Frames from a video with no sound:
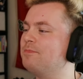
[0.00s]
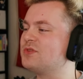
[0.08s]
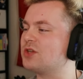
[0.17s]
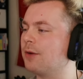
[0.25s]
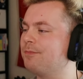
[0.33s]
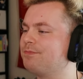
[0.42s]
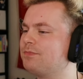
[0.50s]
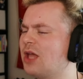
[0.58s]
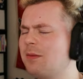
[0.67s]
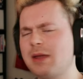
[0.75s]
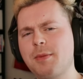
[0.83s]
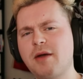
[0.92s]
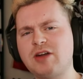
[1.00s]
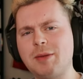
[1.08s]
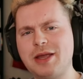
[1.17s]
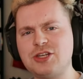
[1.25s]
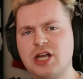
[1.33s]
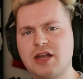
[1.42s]
So hit me up over on
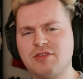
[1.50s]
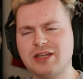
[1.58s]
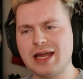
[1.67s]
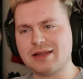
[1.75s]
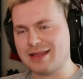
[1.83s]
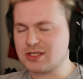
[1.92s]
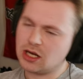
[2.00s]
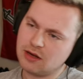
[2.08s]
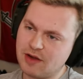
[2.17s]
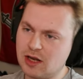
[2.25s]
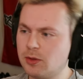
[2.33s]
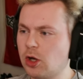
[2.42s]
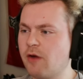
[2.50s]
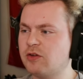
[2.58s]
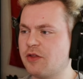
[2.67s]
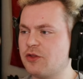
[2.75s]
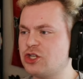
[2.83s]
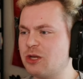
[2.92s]
Patreon if you'd like. That's all available over
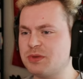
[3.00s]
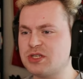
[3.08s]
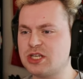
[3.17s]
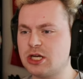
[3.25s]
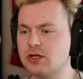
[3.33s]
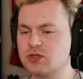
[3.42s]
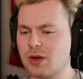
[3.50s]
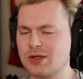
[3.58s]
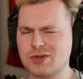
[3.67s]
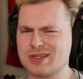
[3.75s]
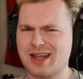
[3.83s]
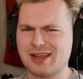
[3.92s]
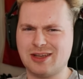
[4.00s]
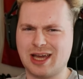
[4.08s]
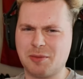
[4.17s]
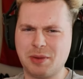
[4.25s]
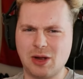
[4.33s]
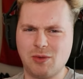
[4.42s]
at the cheapest tier as well. So it's not like you
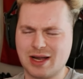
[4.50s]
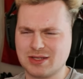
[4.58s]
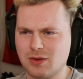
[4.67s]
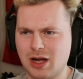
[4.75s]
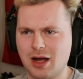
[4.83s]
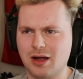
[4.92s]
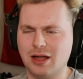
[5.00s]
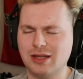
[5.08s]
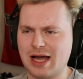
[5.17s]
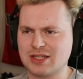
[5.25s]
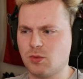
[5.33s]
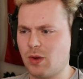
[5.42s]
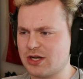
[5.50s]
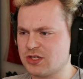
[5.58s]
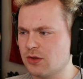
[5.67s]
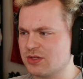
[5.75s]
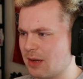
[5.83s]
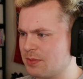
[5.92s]
gotta pay a lot to watch
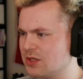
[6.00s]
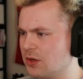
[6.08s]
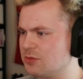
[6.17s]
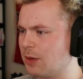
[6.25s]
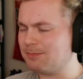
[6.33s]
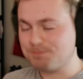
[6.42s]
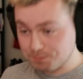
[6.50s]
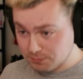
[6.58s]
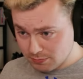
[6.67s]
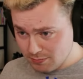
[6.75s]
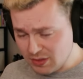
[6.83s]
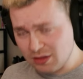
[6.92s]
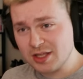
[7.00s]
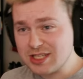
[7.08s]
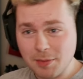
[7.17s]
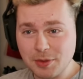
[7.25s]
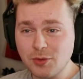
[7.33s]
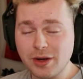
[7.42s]
those episodes, but let's
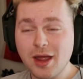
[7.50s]
hop into